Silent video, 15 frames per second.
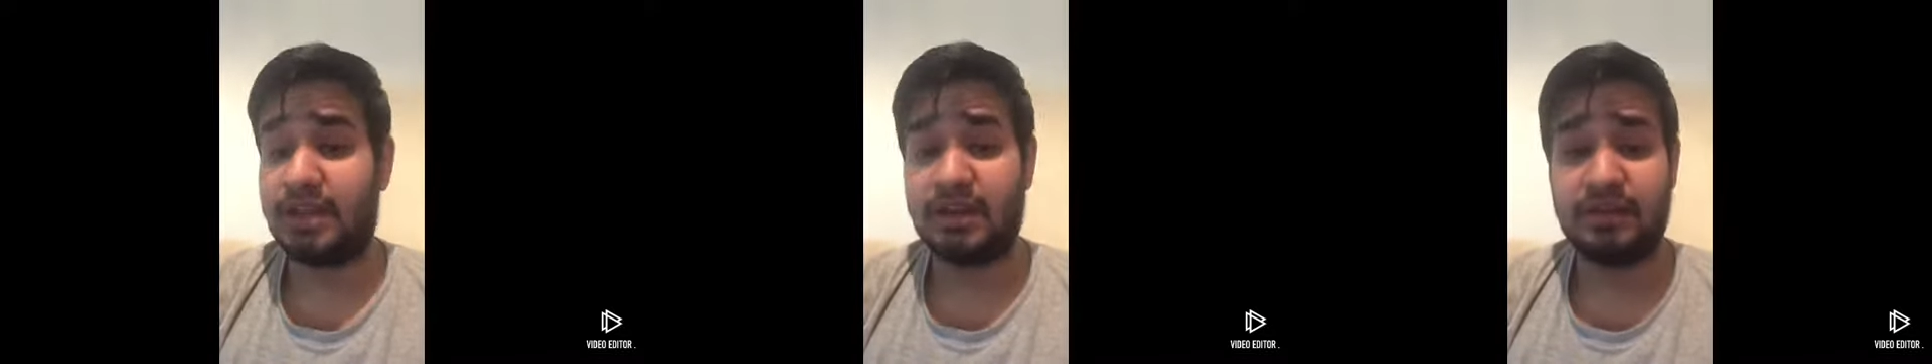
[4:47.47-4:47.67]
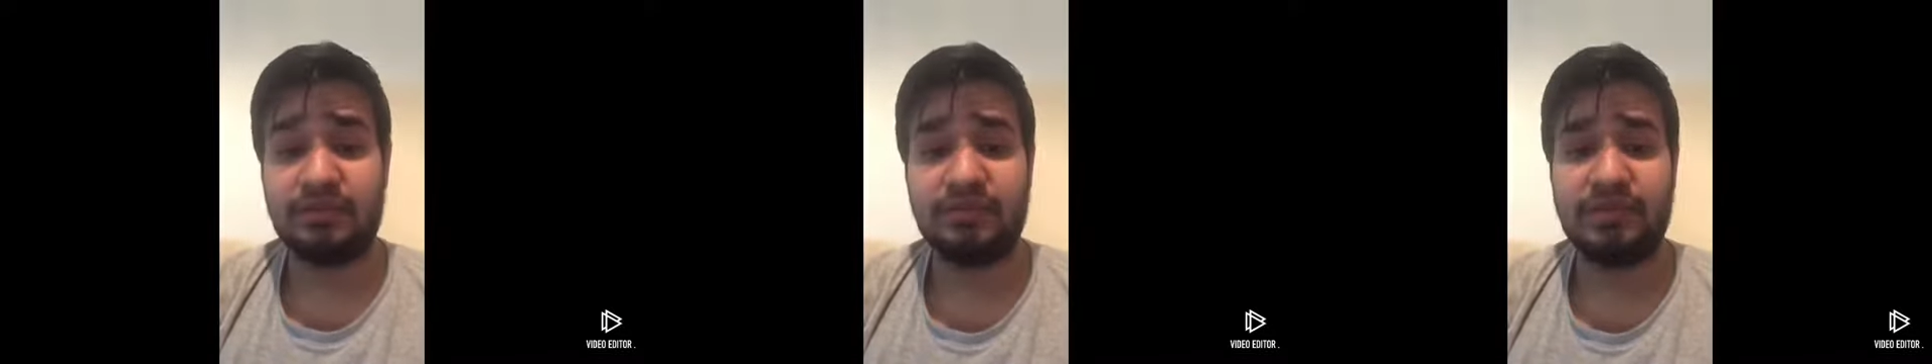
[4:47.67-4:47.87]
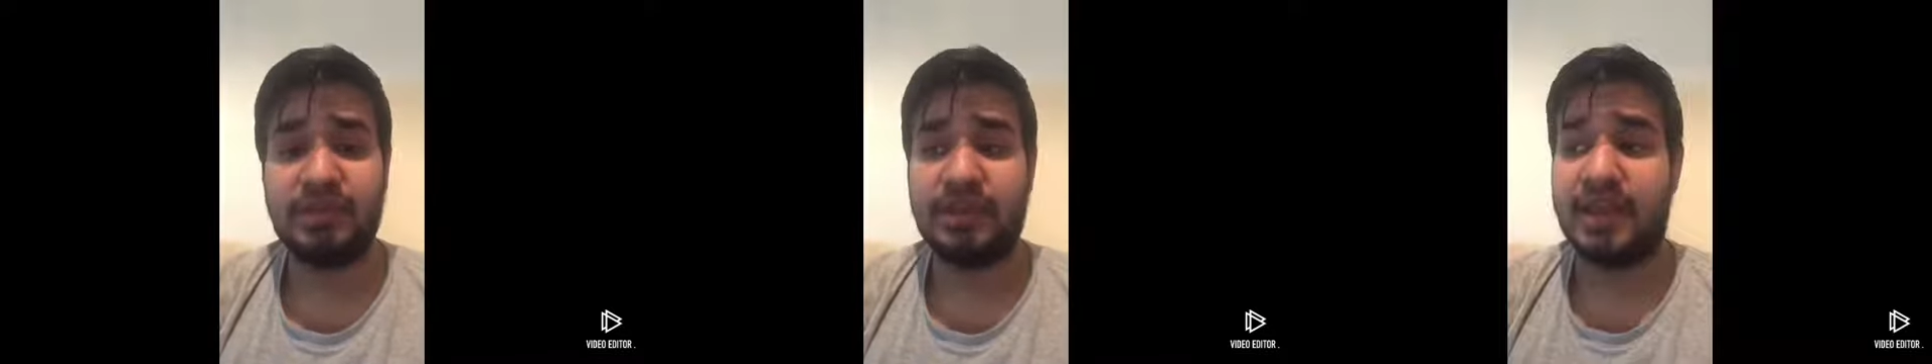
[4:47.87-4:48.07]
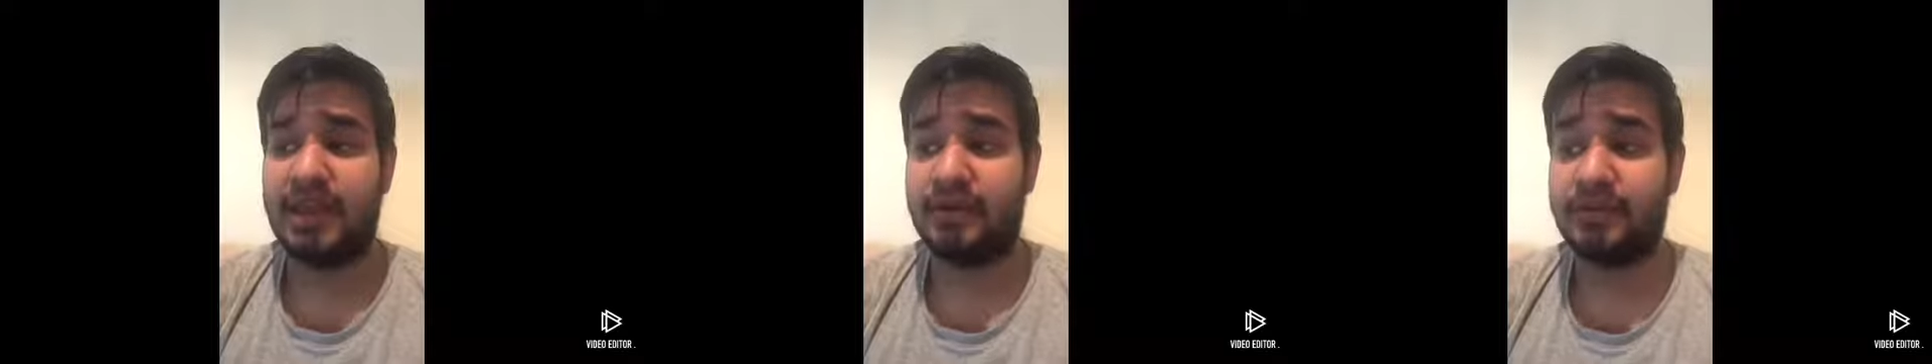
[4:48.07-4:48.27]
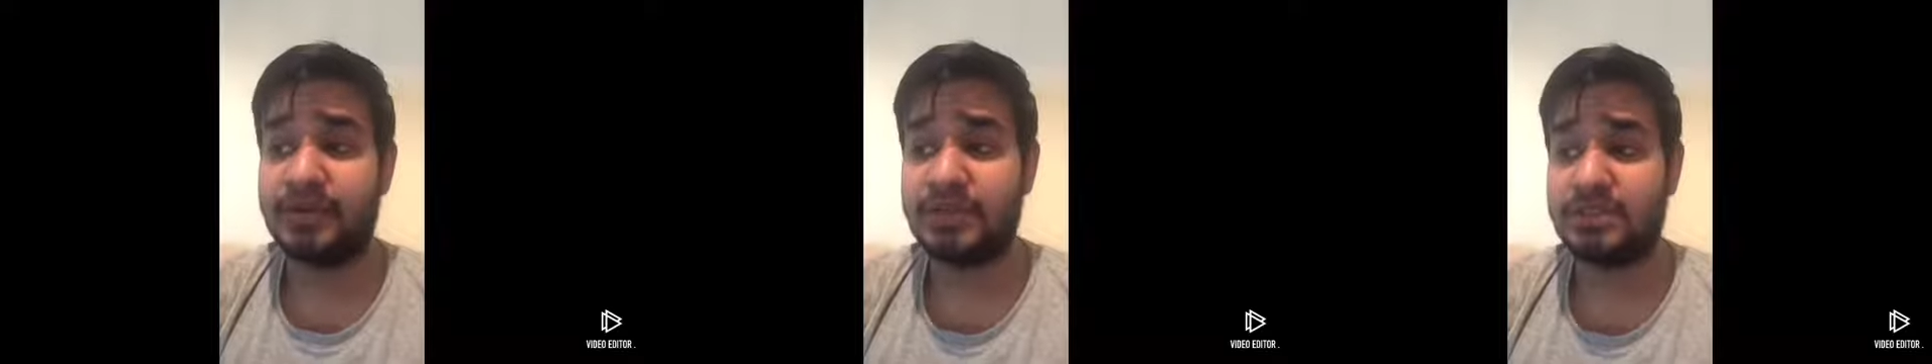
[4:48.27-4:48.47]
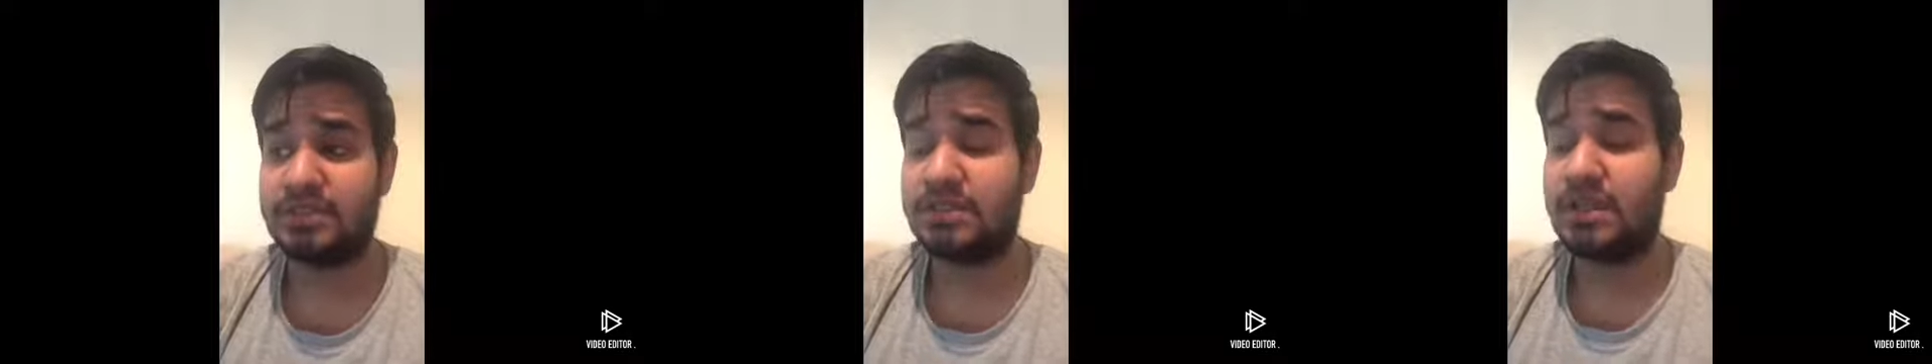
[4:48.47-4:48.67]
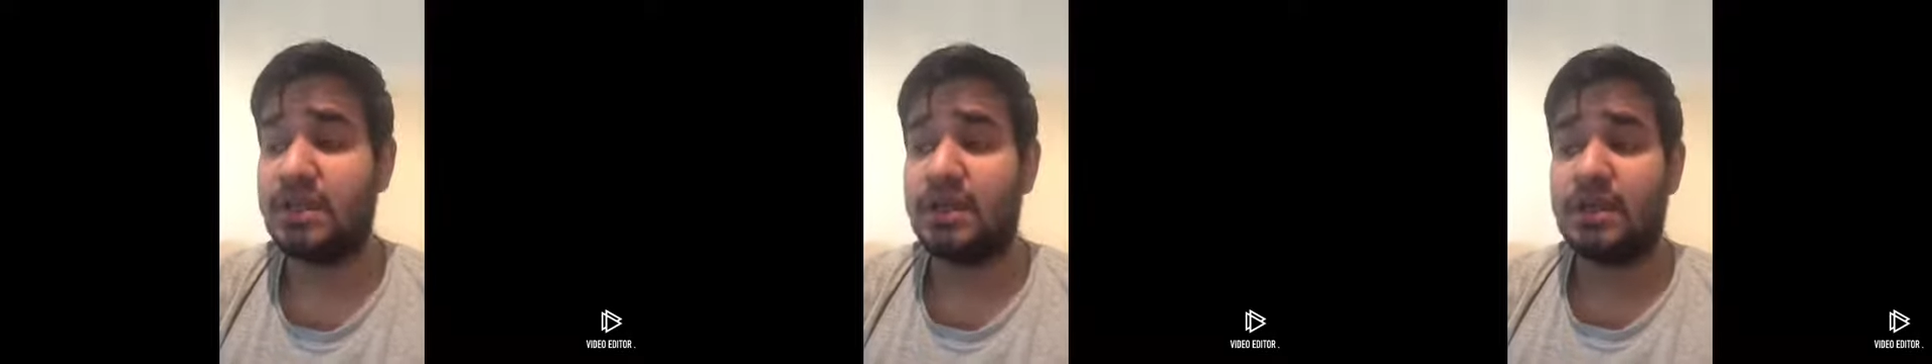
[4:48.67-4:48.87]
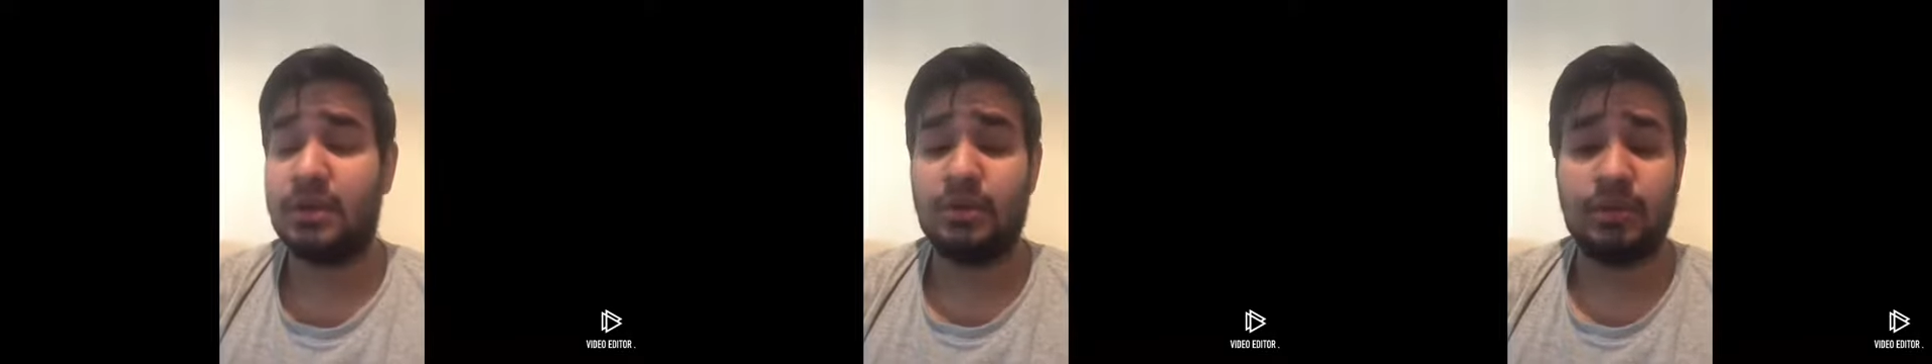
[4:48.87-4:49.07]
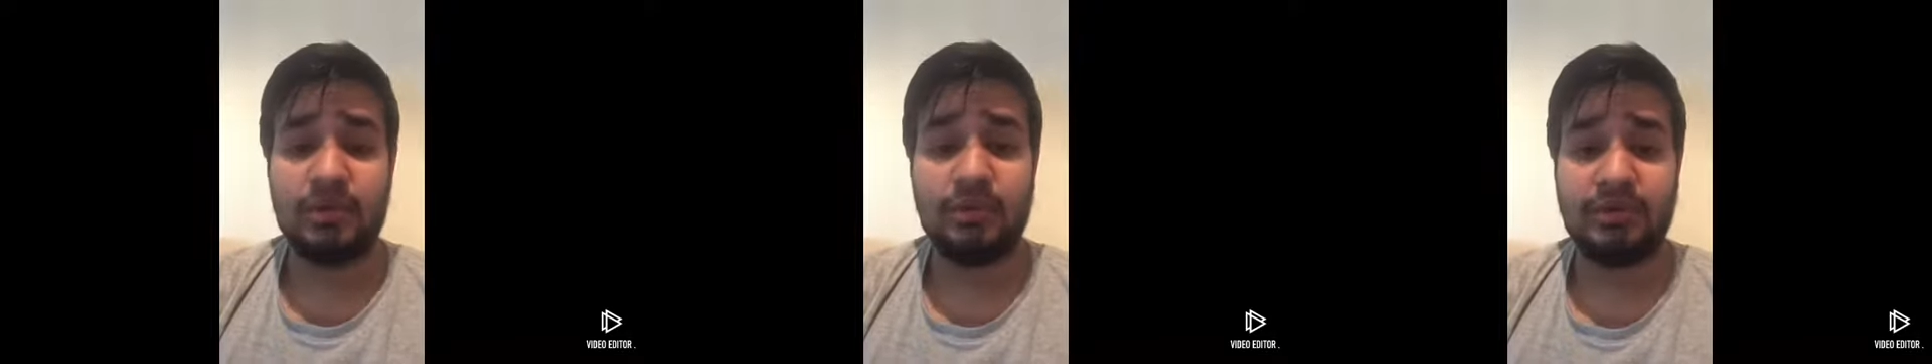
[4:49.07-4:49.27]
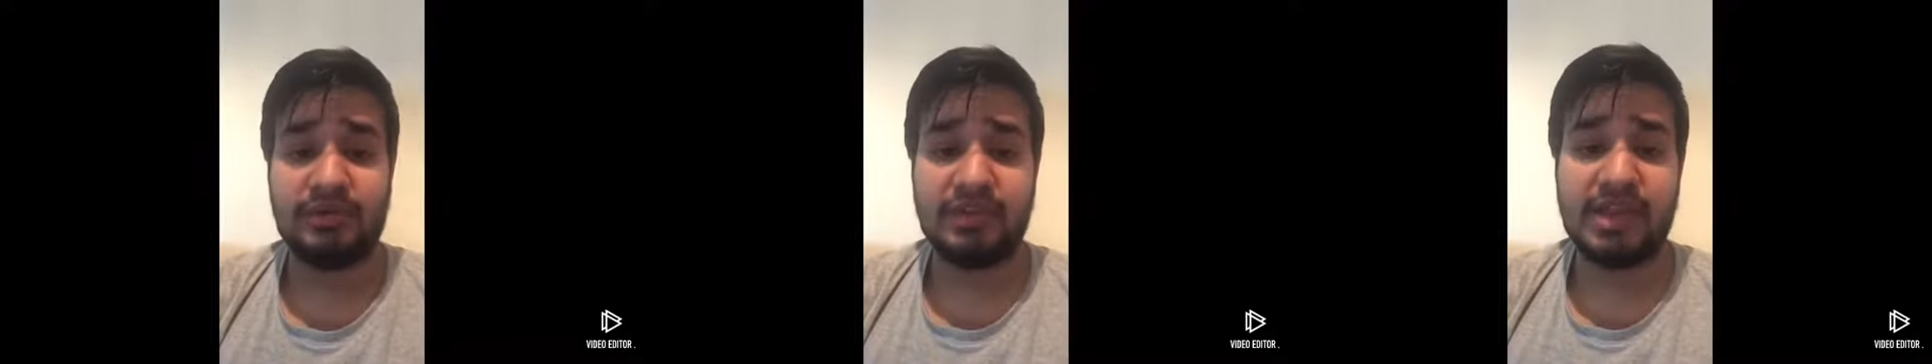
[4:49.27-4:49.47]
And if he agrees
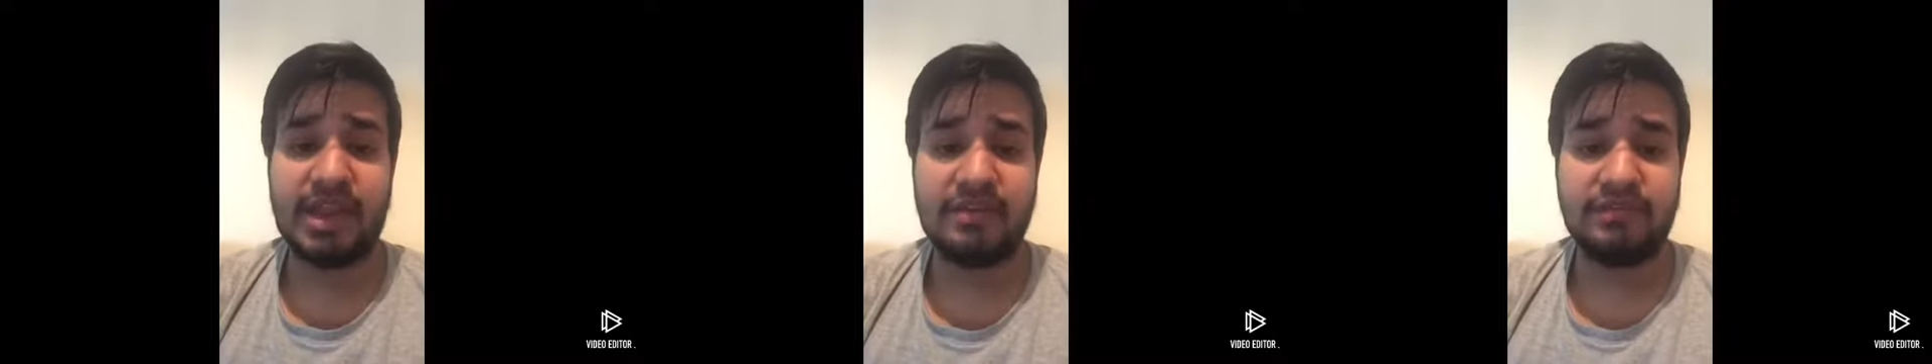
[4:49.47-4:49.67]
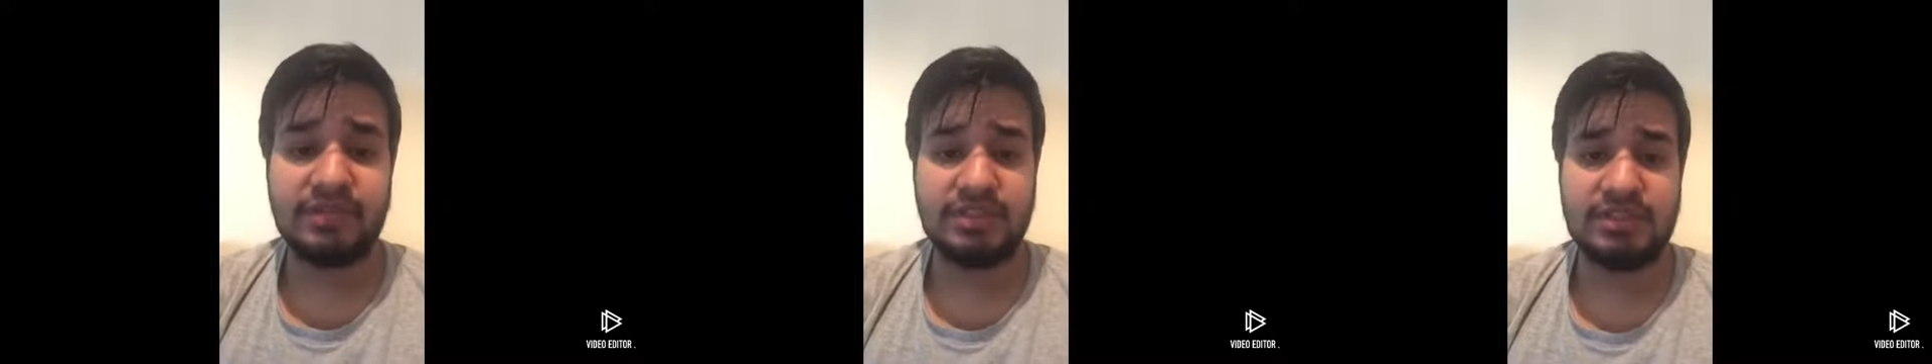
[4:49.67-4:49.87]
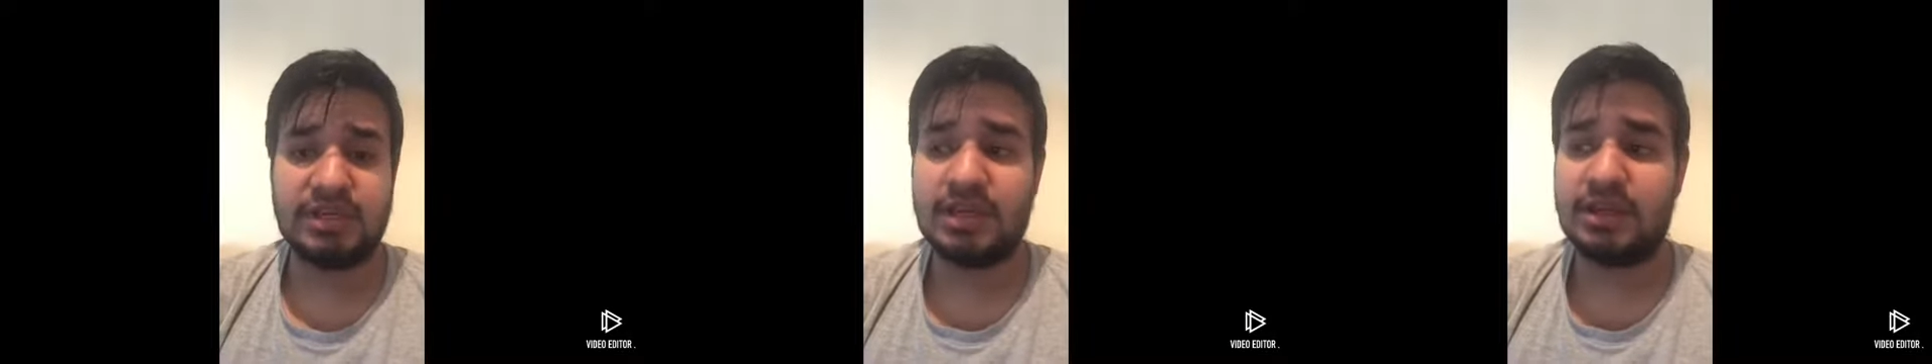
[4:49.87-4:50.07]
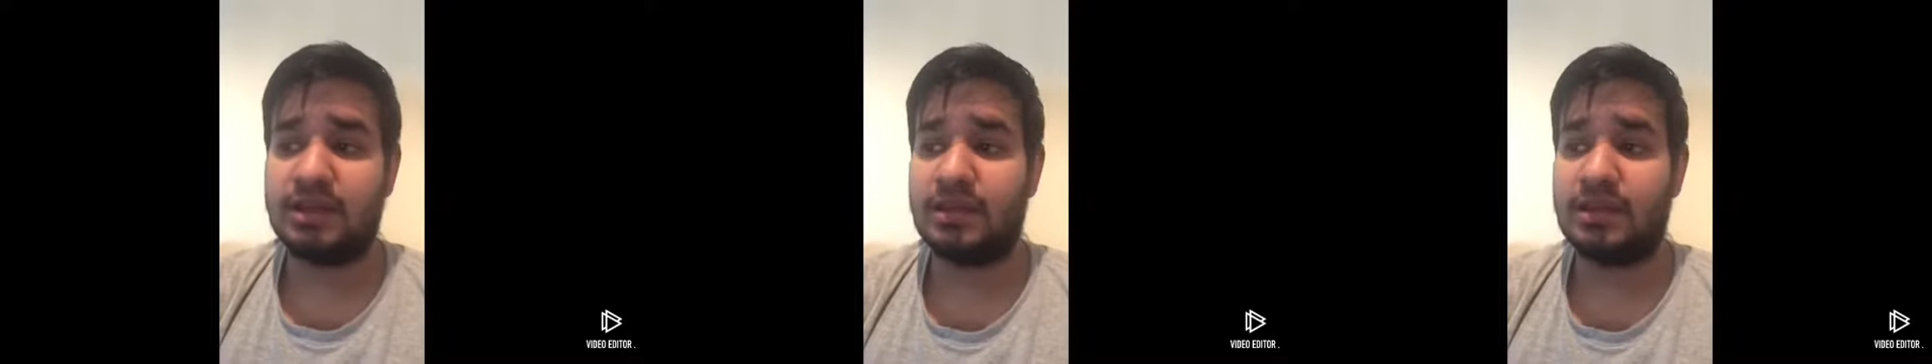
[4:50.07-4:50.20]
with what we have designed,